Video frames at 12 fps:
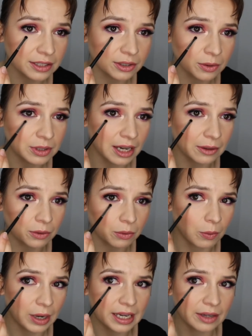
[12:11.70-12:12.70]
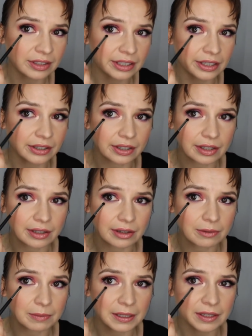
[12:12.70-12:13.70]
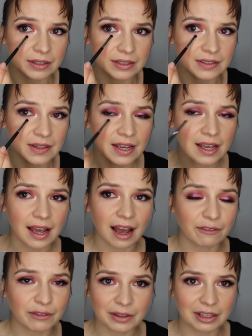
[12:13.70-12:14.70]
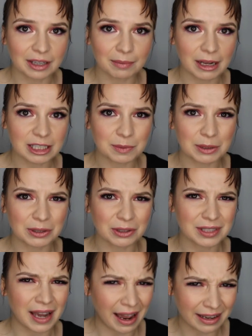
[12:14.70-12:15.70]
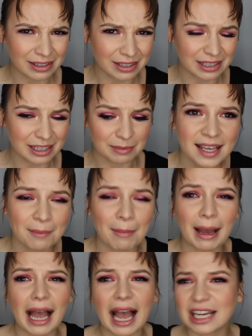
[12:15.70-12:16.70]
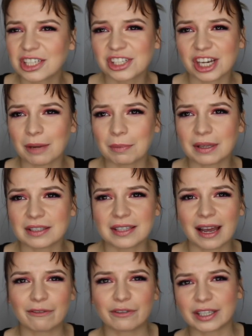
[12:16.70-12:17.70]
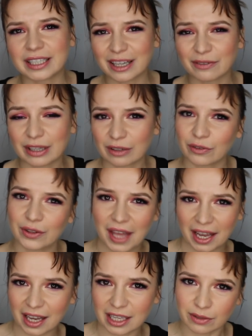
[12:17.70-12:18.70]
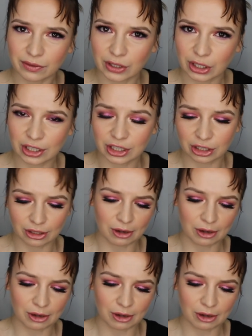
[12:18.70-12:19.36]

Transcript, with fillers: go down way down here, you know, because I feel like it makes me look tired and my eye shape is not forgiving for that kind of look, you